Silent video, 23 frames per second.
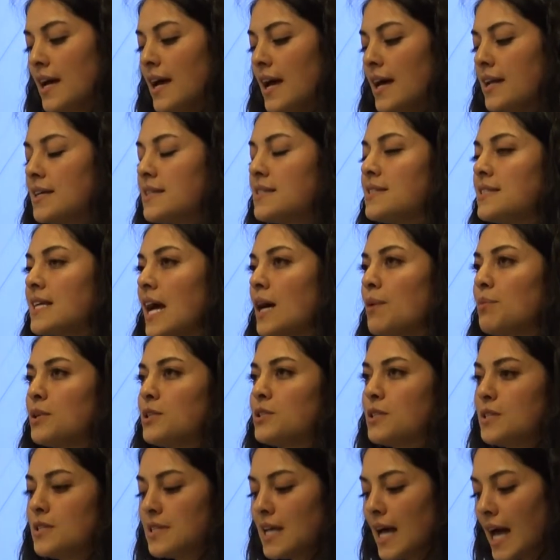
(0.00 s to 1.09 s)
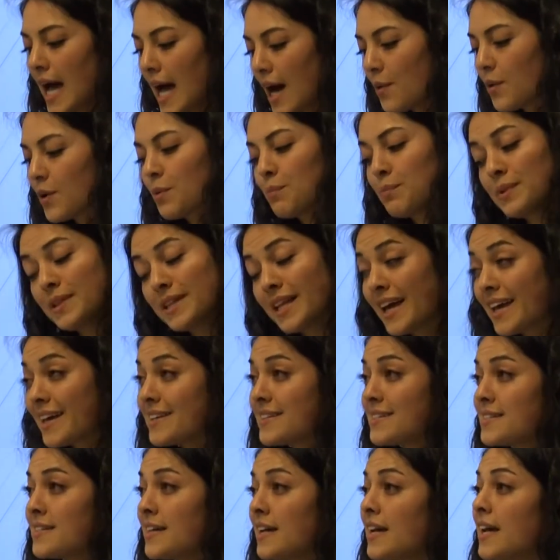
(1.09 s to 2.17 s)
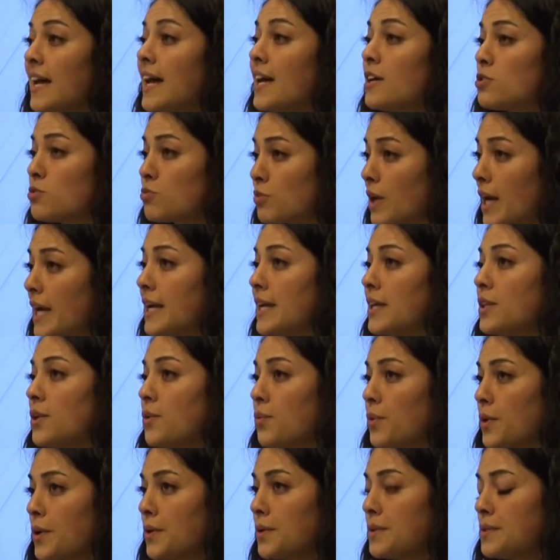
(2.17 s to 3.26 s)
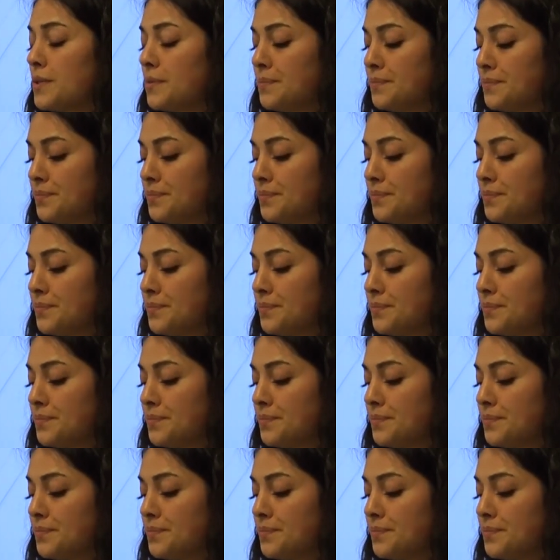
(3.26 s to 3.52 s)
and establishes our place as right in the world.